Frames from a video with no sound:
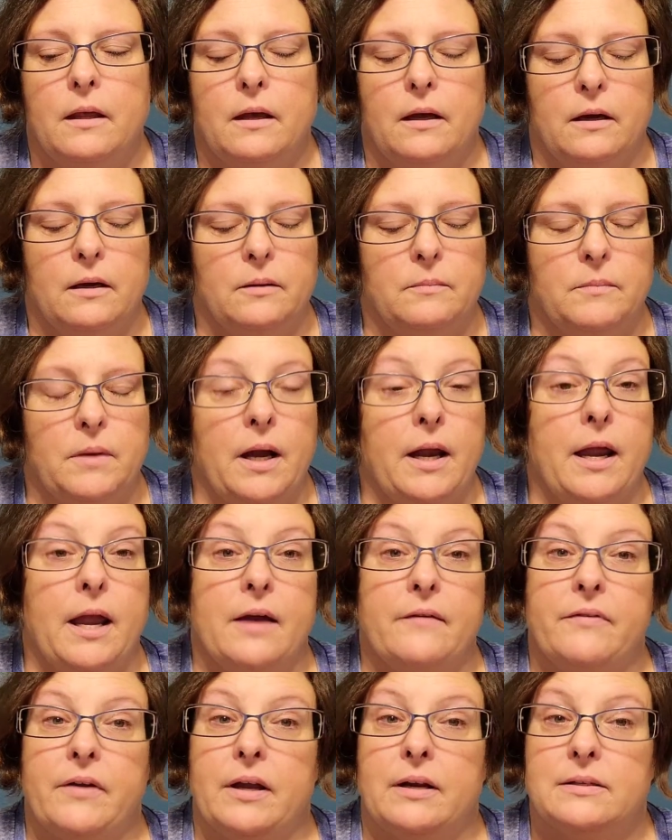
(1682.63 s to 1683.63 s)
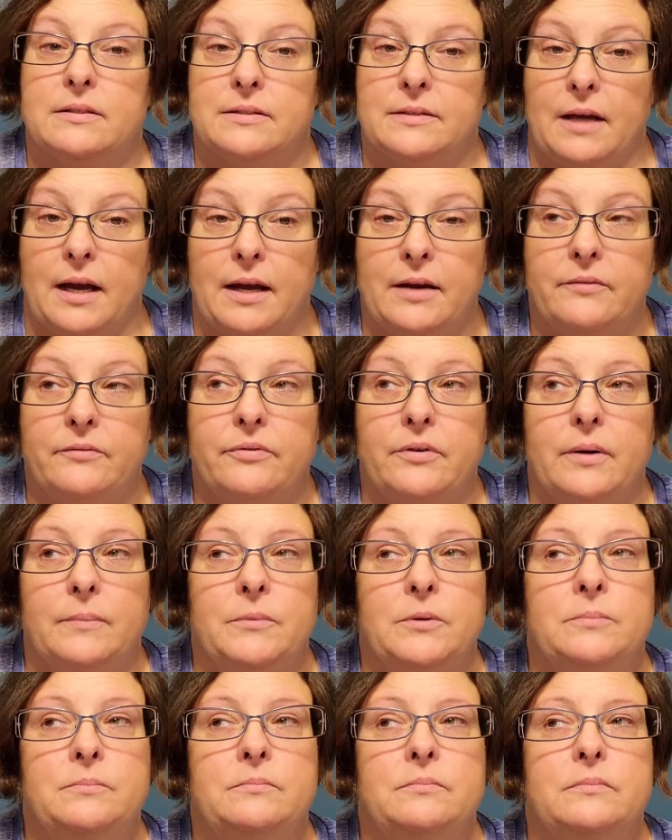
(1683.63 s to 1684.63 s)
I have had a sign from
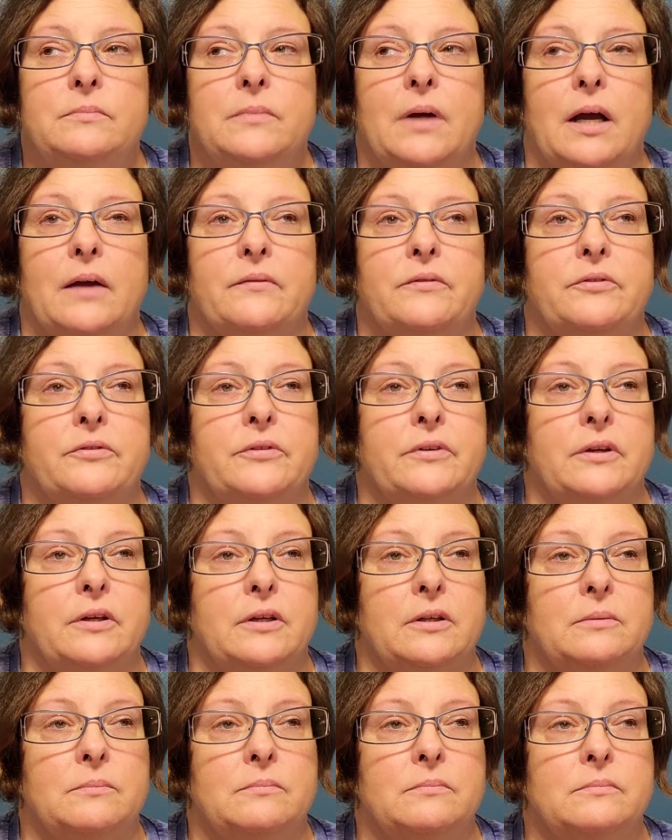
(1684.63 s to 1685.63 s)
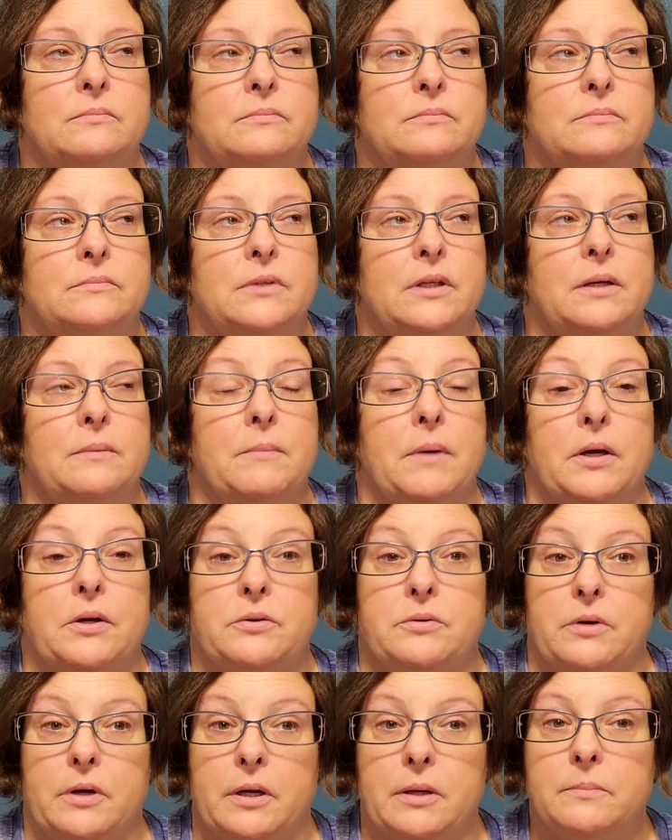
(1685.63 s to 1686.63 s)
him. I've seen him in my
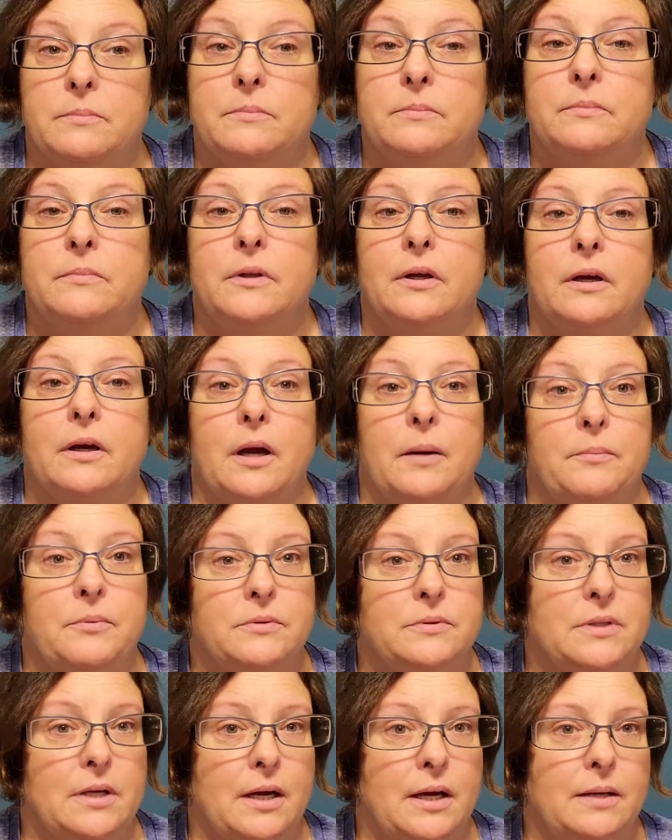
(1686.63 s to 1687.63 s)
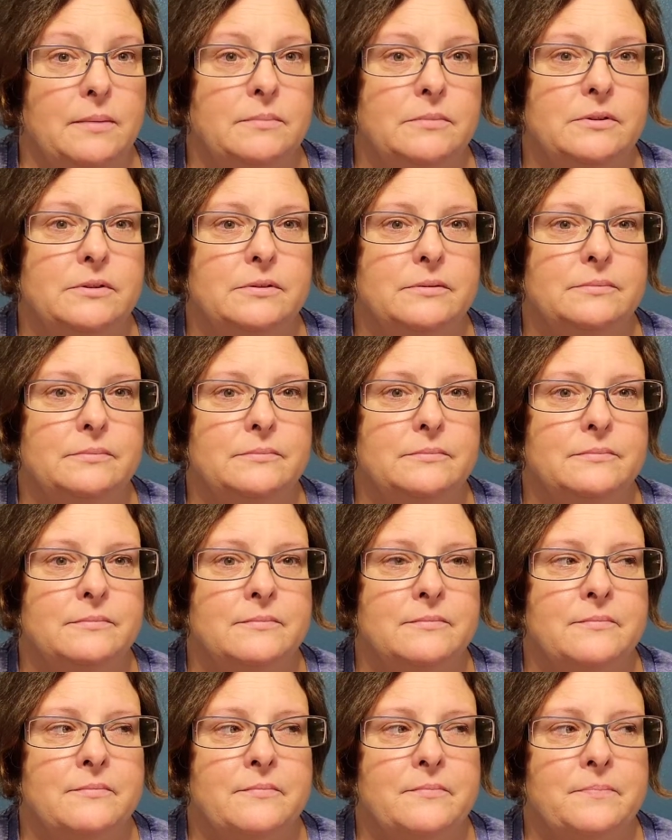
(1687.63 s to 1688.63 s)
dream a couple times.
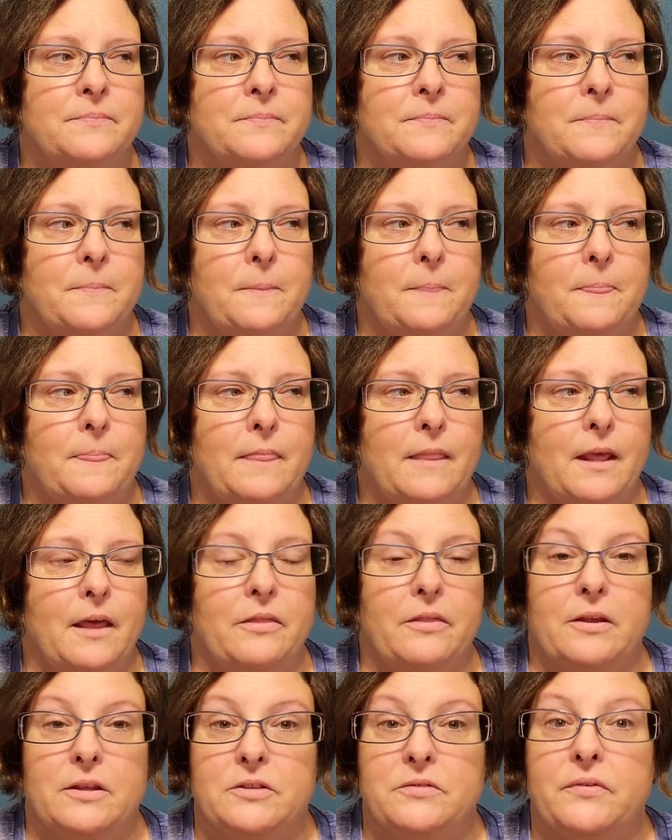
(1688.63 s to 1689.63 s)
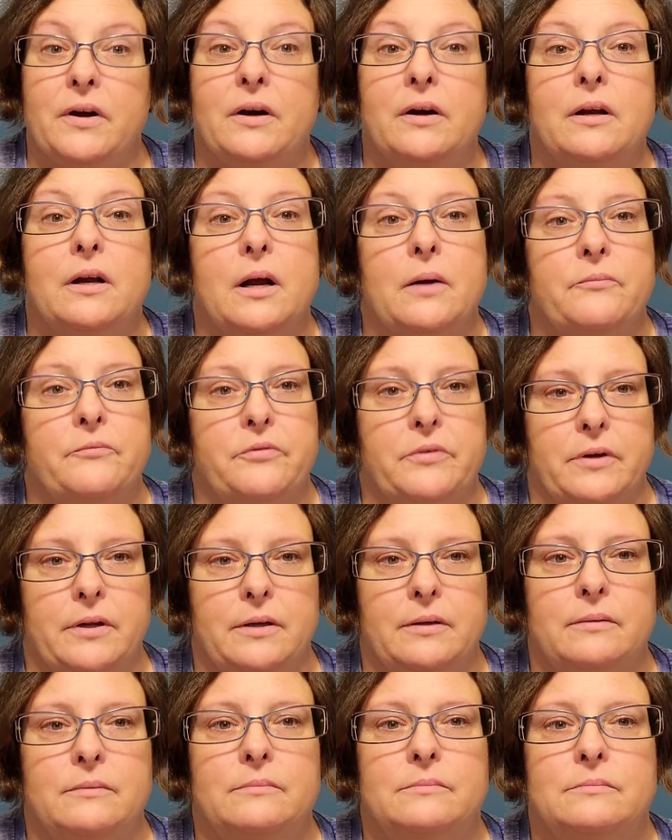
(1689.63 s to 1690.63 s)
And that's very
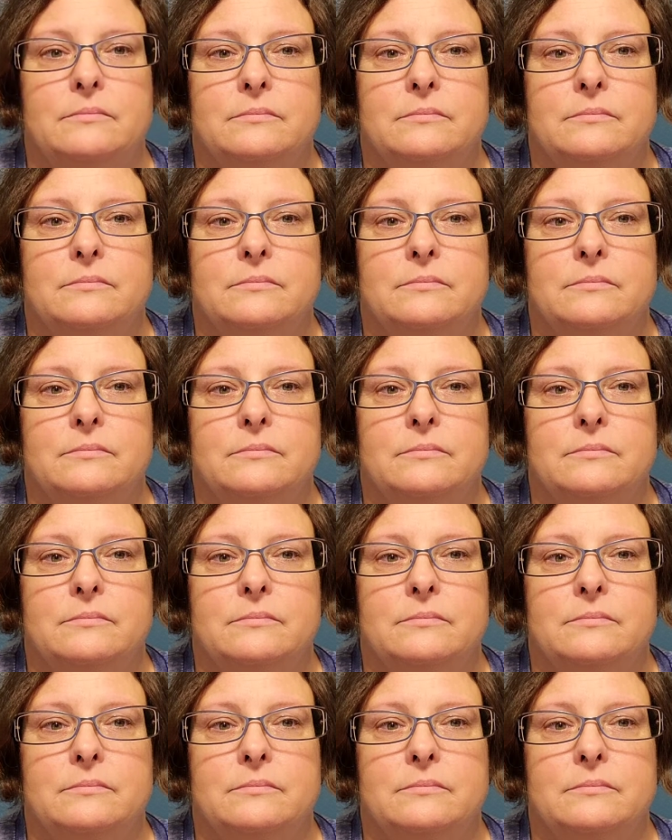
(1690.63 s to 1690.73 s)
comforting.